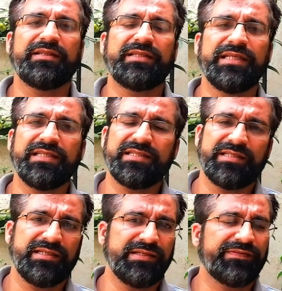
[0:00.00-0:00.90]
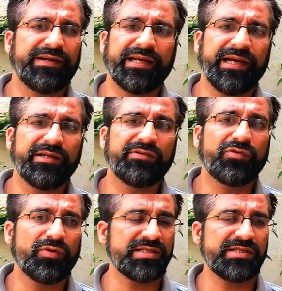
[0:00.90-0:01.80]
with these different kind
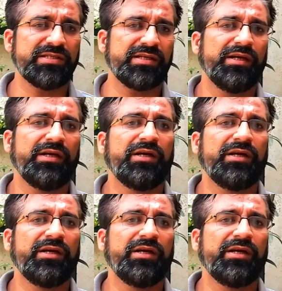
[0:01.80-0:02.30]
of questions